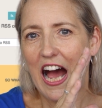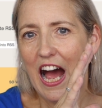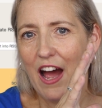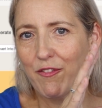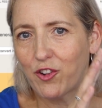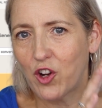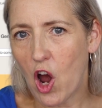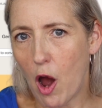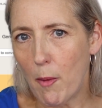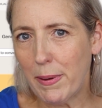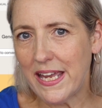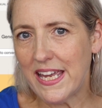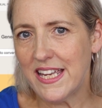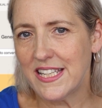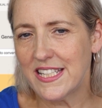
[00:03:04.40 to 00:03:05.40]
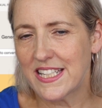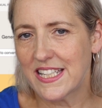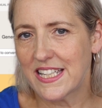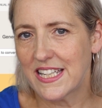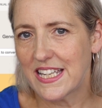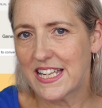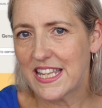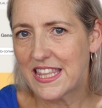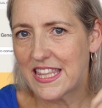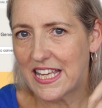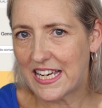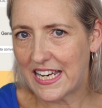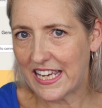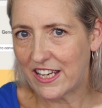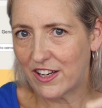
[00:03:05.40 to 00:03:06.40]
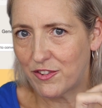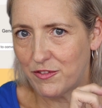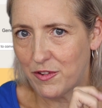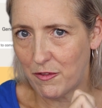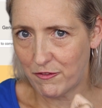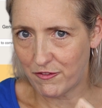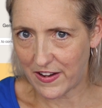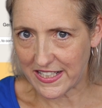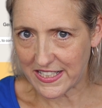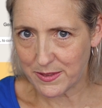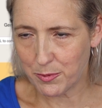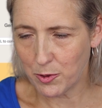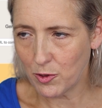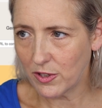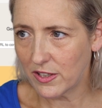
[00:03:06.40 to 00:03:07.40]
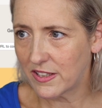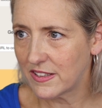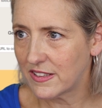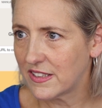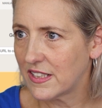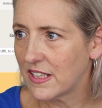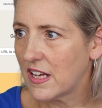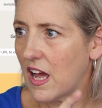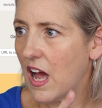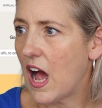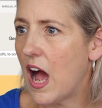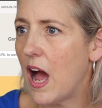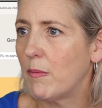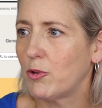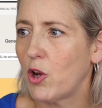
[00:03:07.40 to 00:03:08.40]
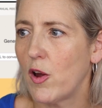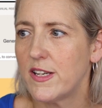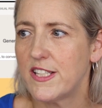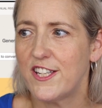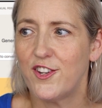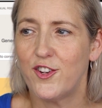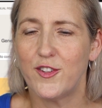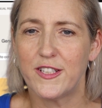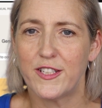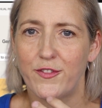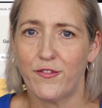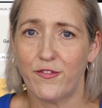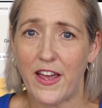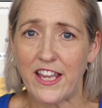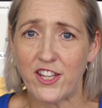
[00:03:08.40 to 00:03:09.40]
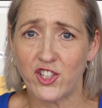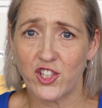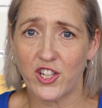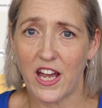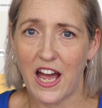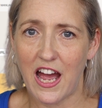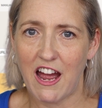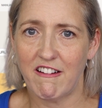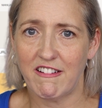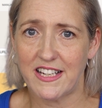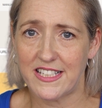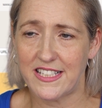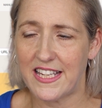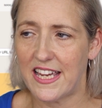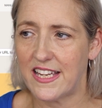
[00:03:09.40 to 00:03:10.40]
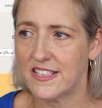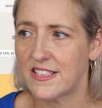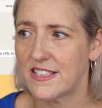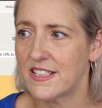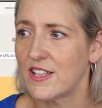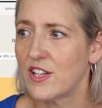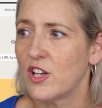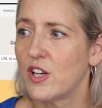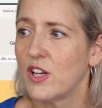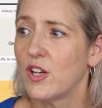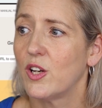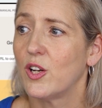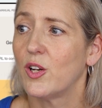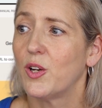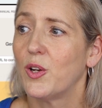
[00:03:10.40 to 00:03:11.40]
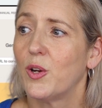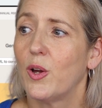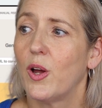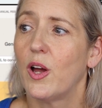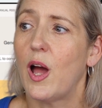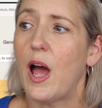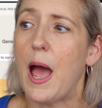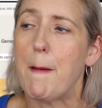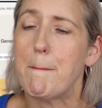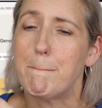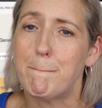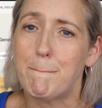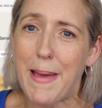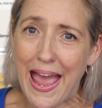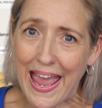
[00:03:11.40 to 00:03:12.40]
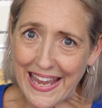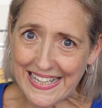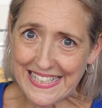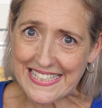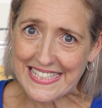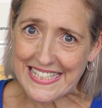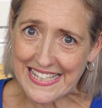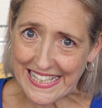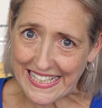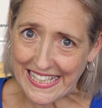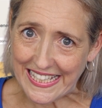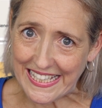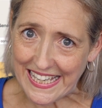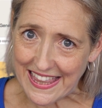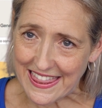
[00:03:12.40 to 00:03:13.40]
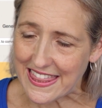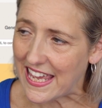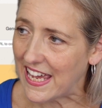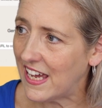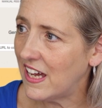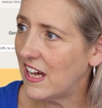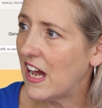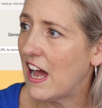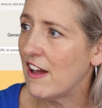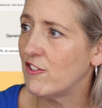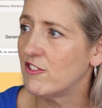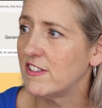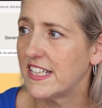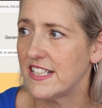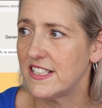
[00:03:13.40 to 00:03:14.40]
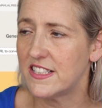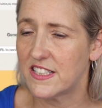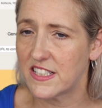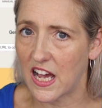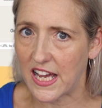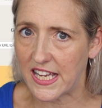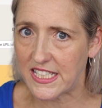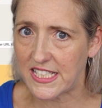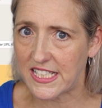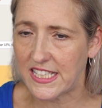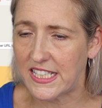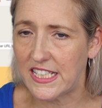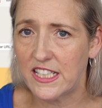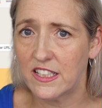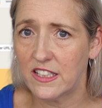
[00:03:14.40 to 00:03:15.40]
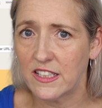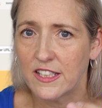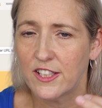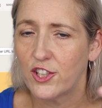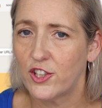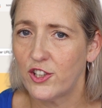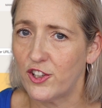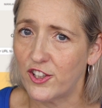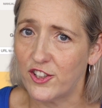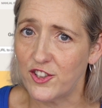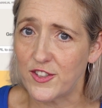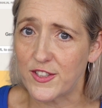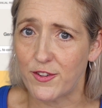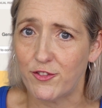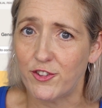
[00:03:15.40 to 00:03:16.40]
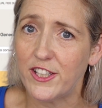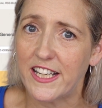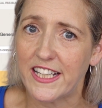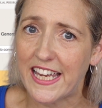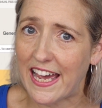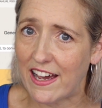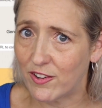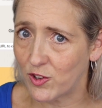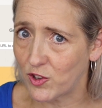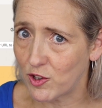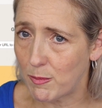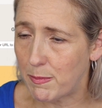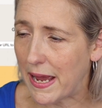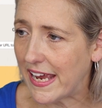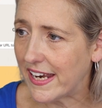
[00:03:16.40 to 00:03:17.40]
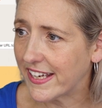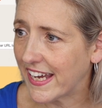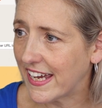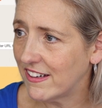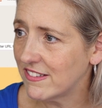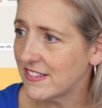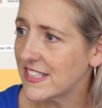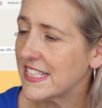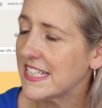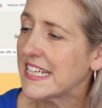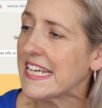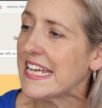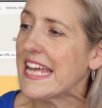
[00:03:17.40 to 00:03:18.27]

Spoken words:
I've copied the link from Facebook. I'm going to use Fetch RSS and paste the link in there. I've already signed in. You can use a free account or a paid account.